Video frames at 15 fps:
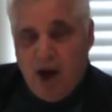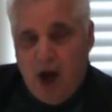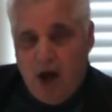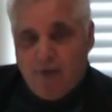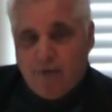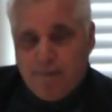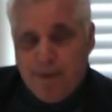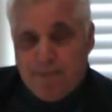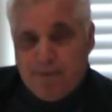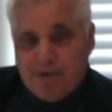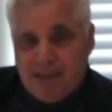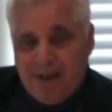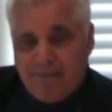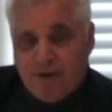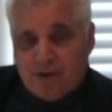other
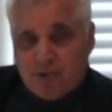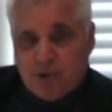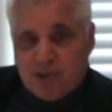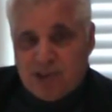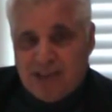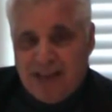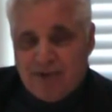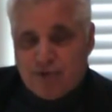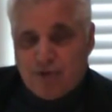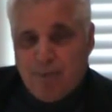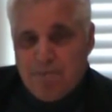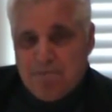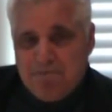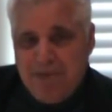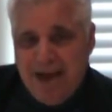people's efforts, which is a
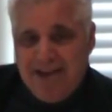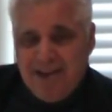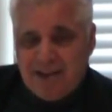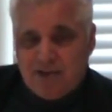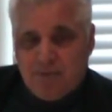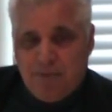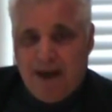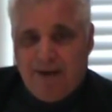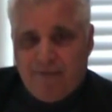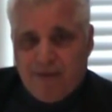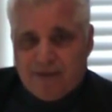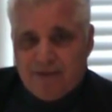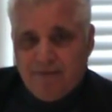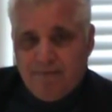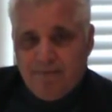tremendous
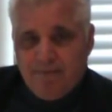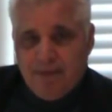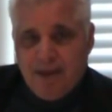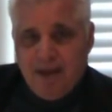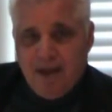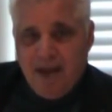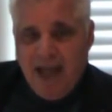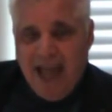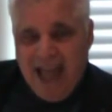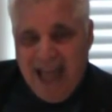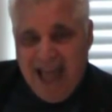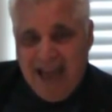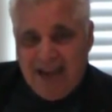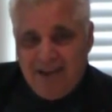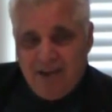benefit.
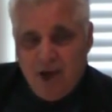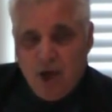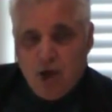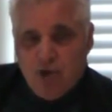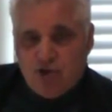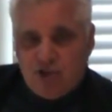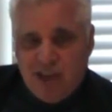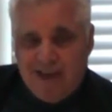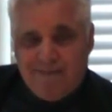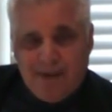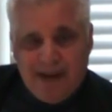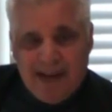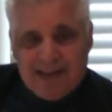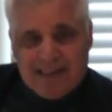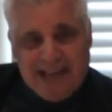And you save
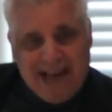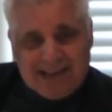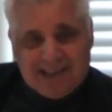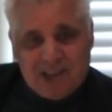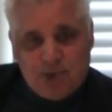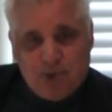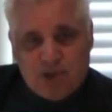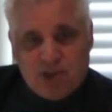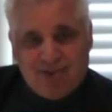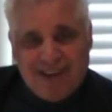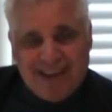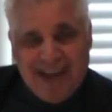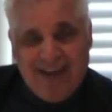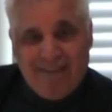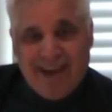money in taxes, which is
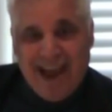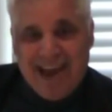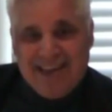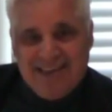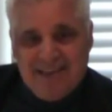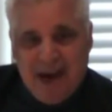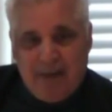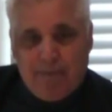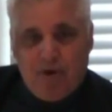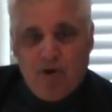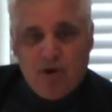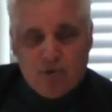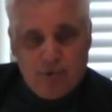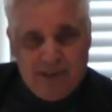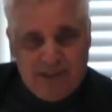like having a
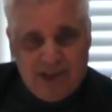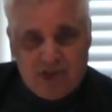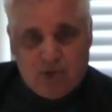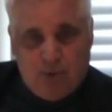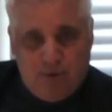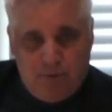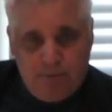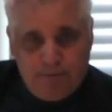double residual.